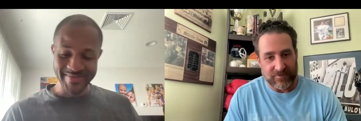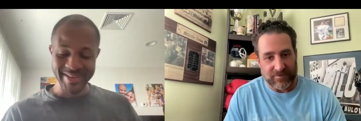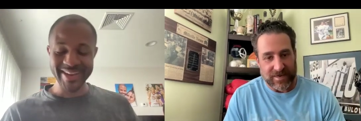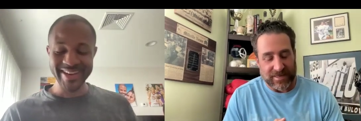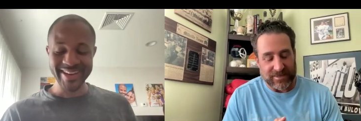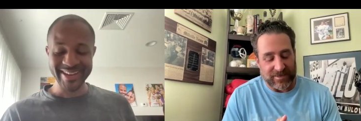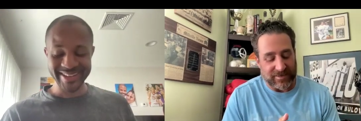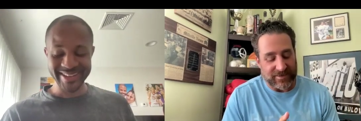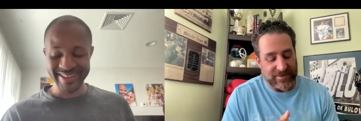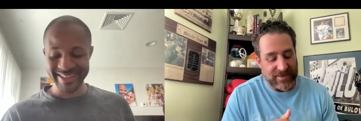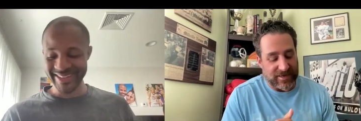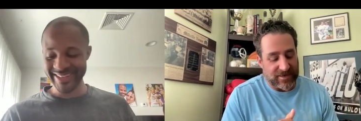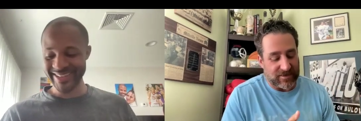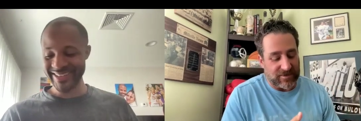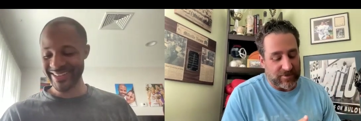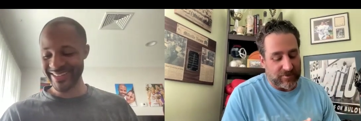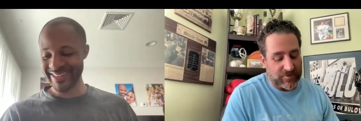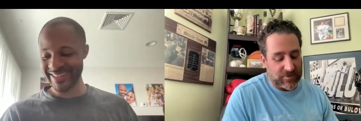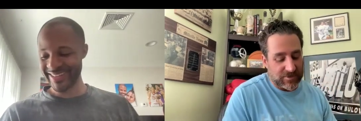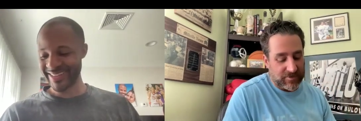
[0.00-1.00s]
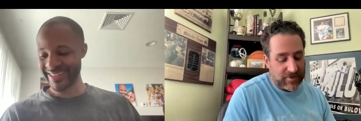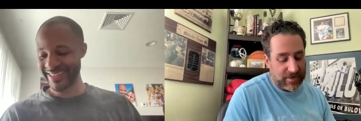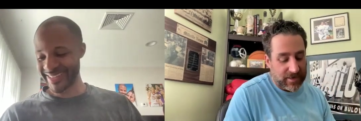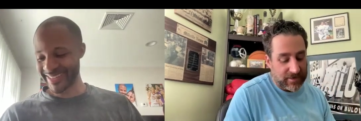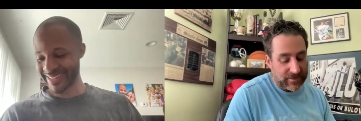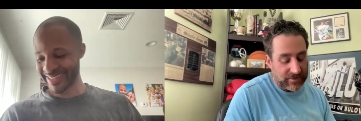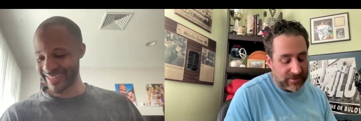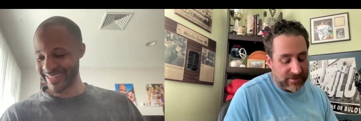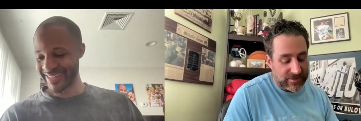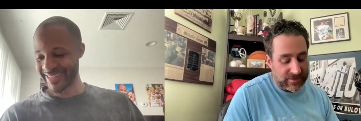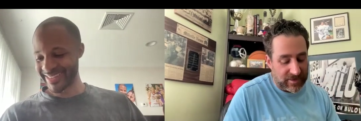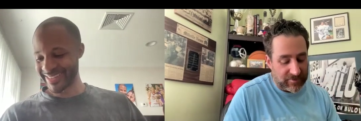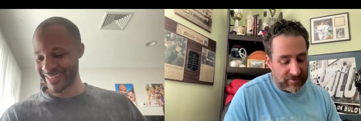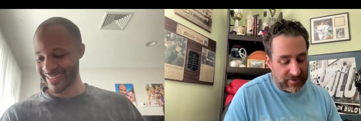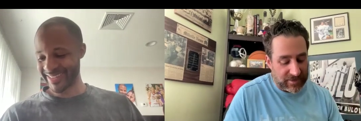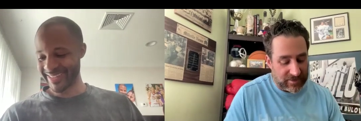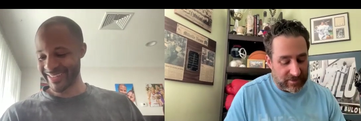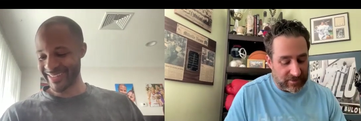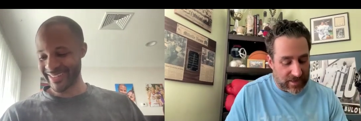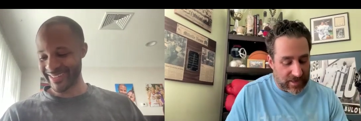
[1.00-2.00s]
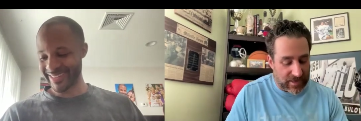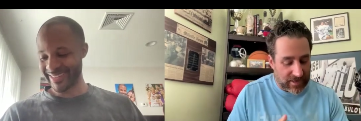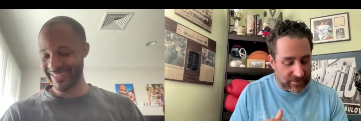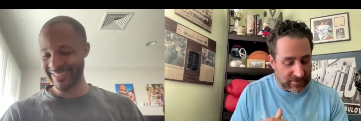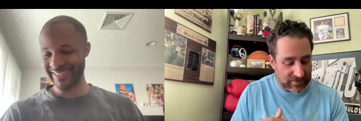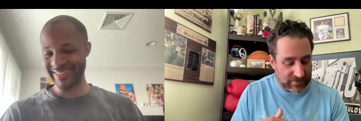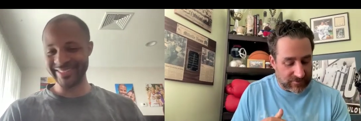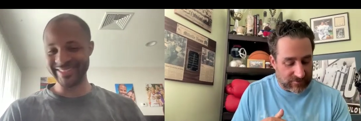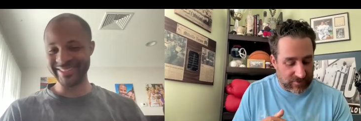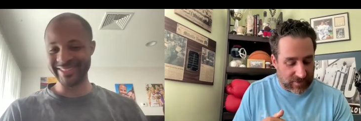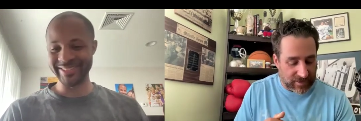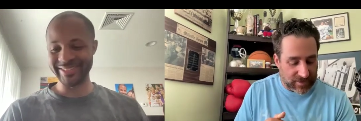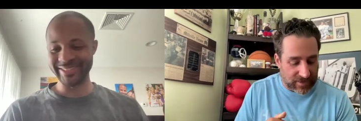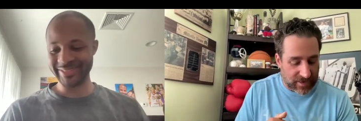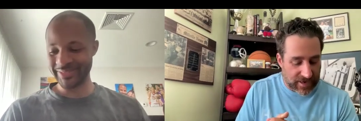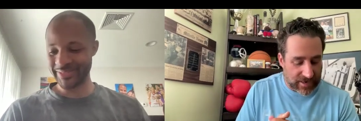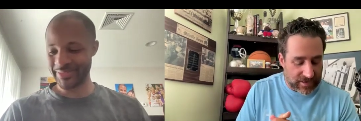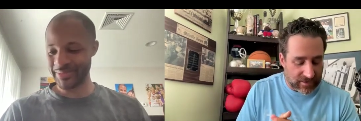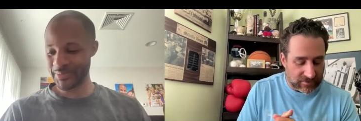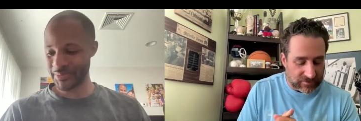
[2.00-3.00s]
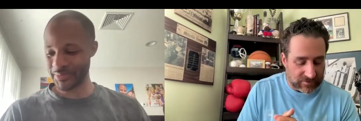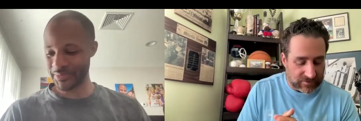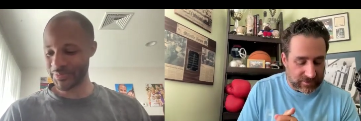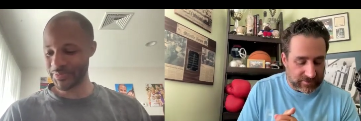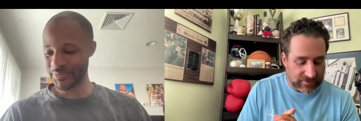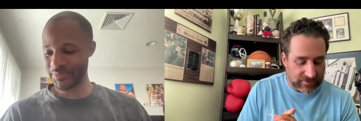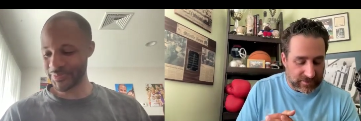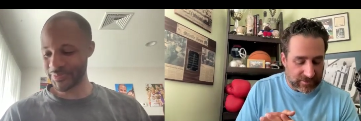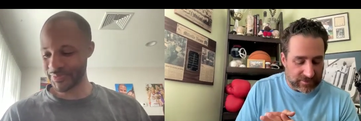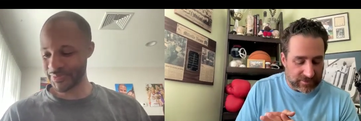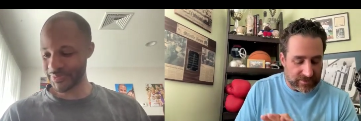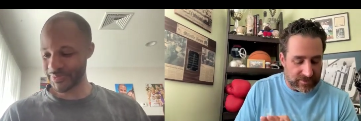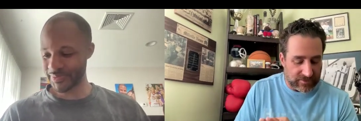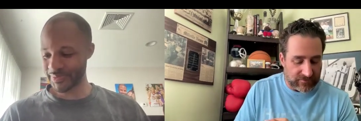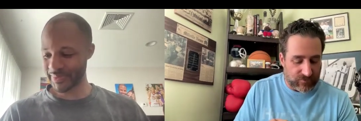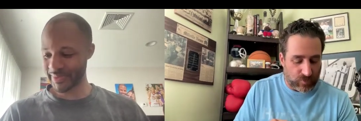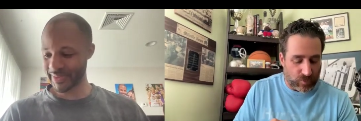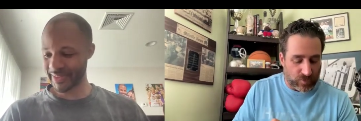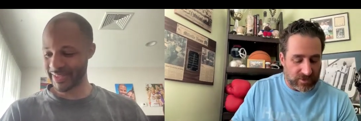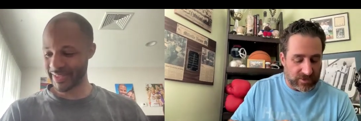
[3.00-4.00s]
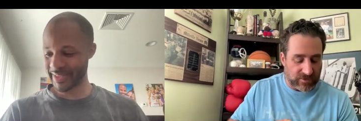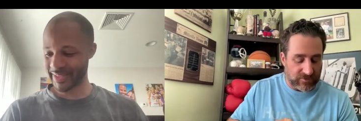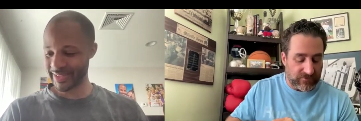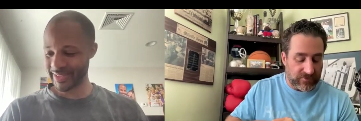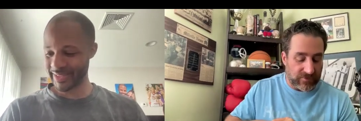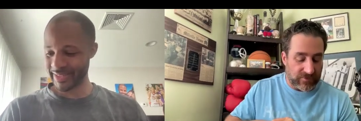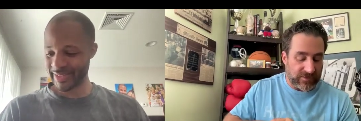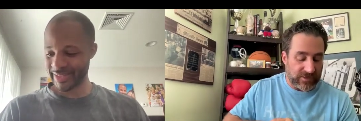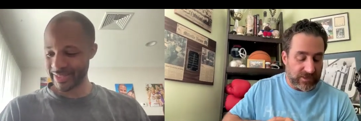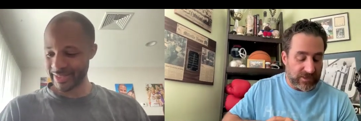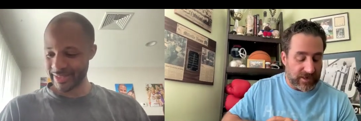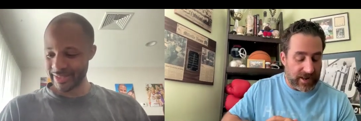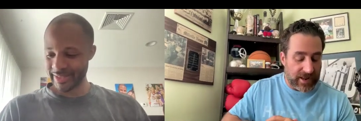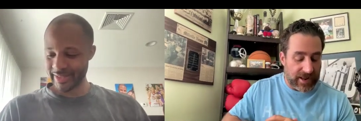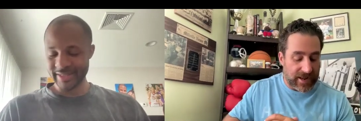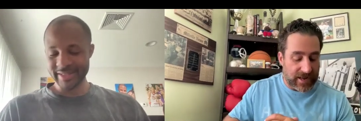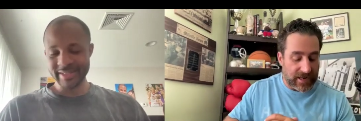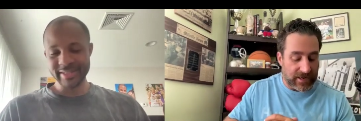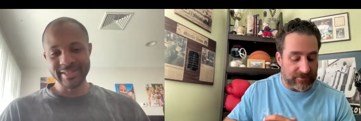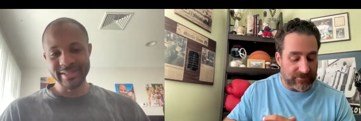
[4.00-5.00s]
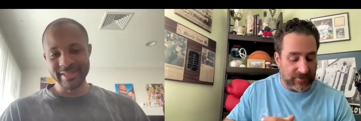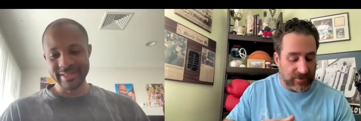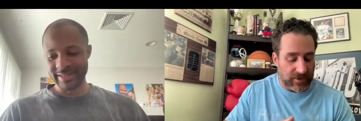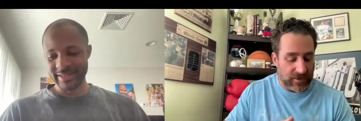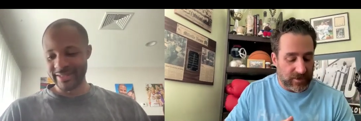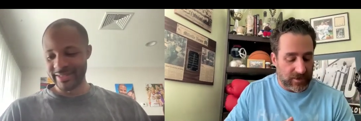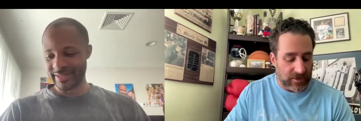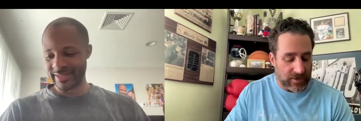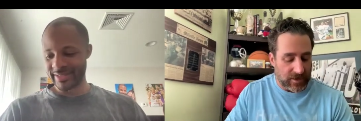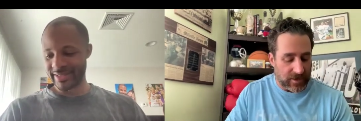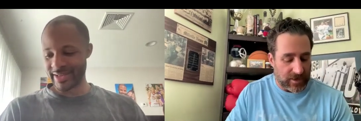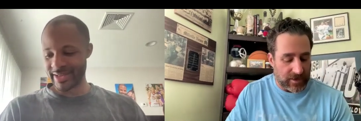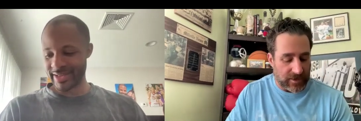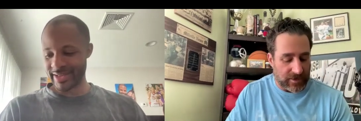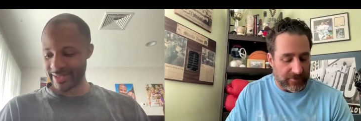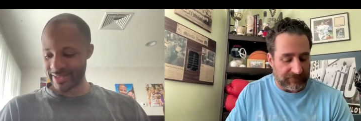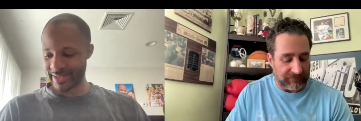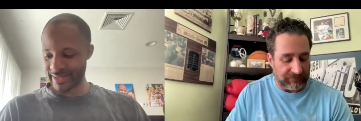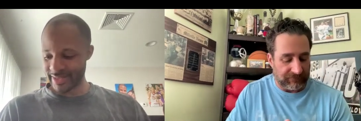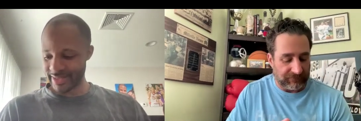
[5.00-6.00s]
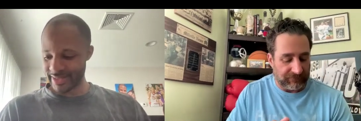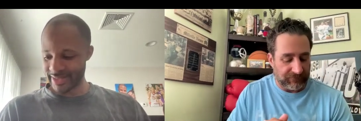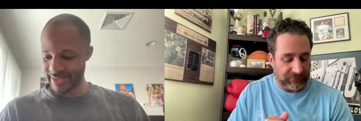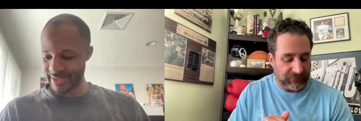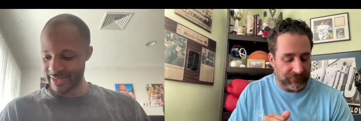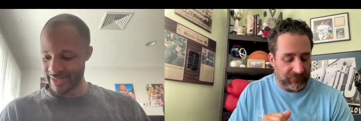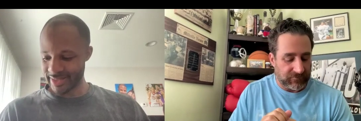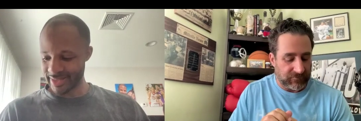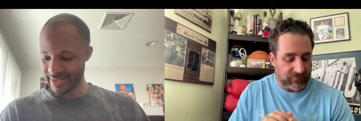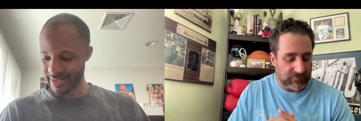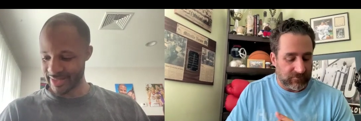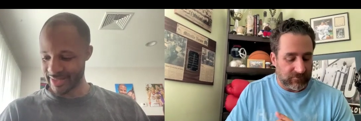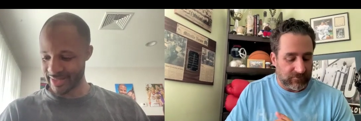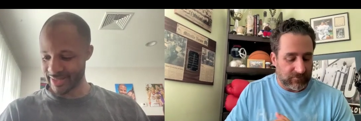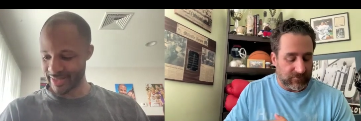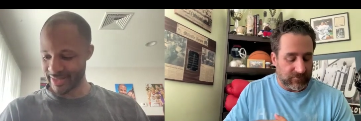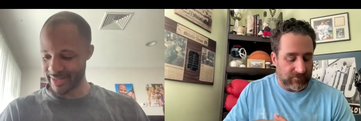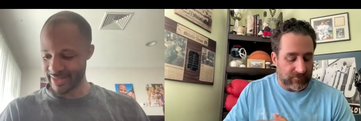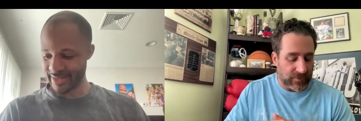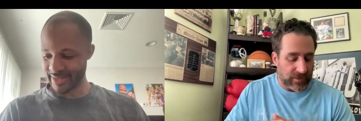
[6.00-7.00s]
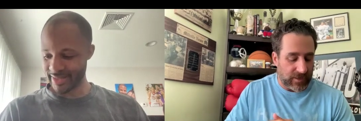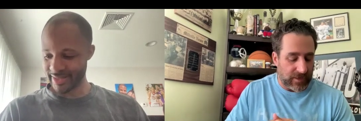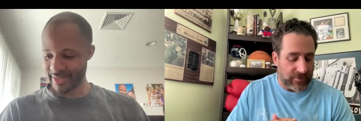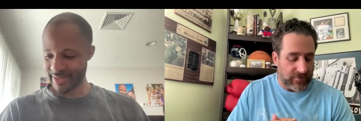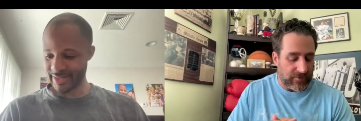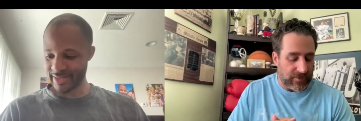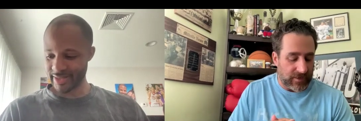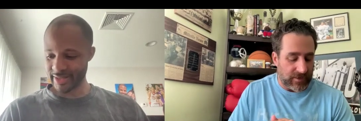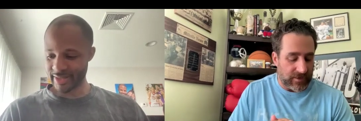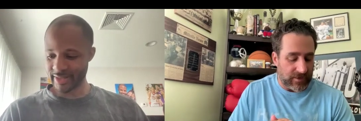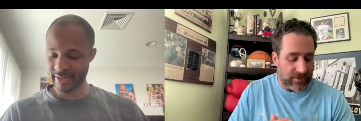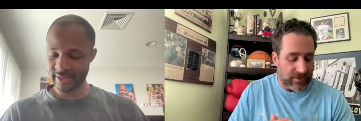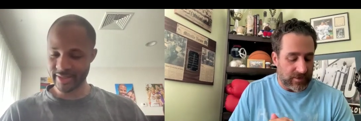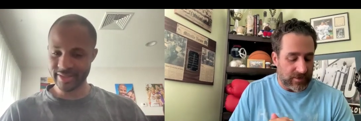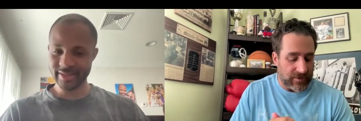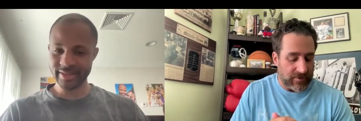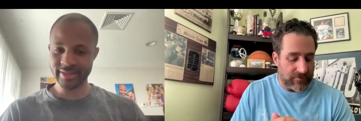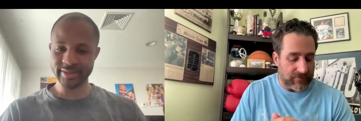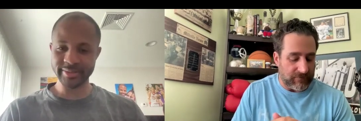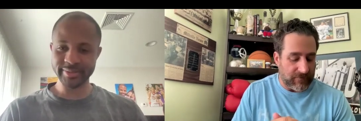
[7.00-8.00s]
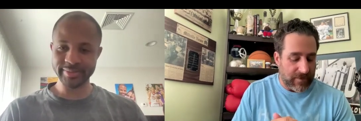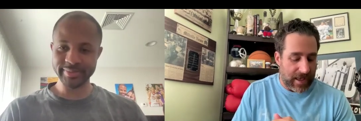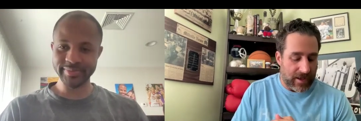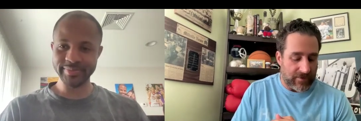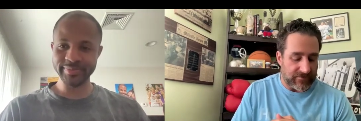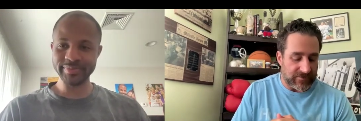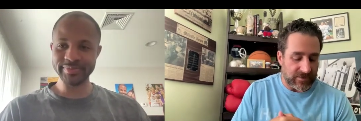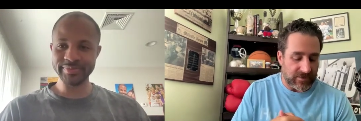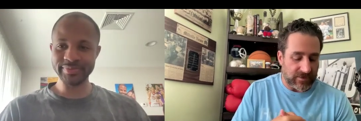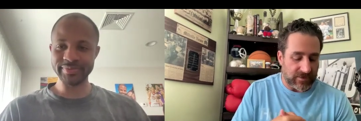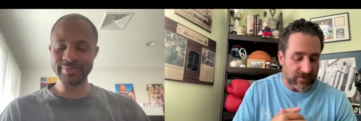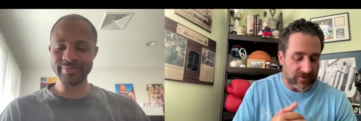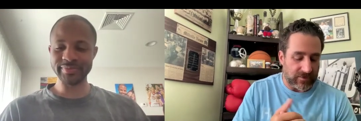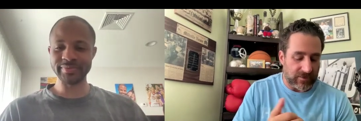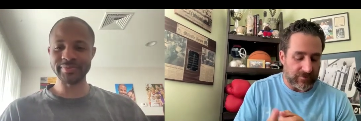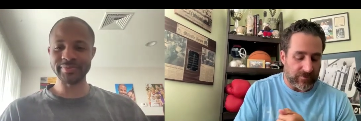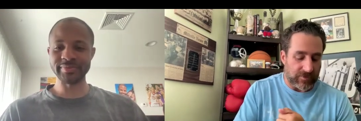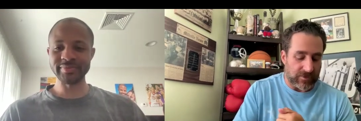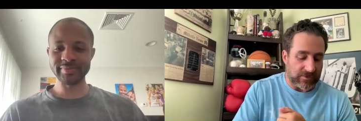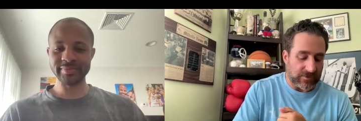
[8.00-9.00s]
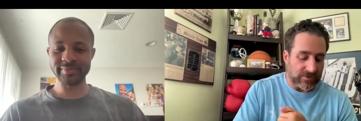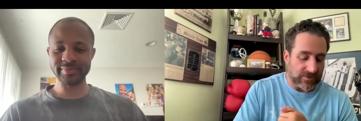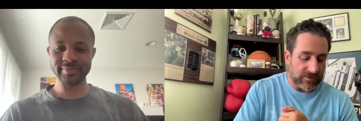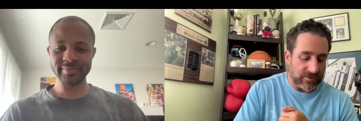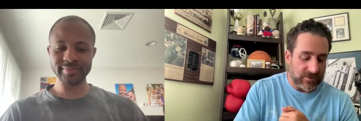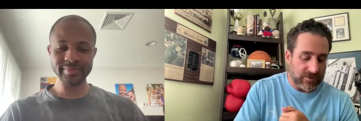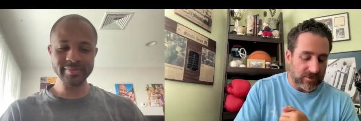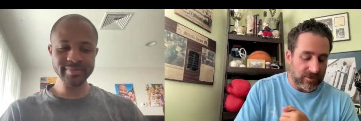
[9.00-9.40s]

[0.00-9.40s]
Speaker 1: yeah. I like that Clippers. Man, hey, listen, I mean the lines right now. I think it's a uh, 14, 15 and a half. Um, yeah. and then uh, Mavs and the Clippers,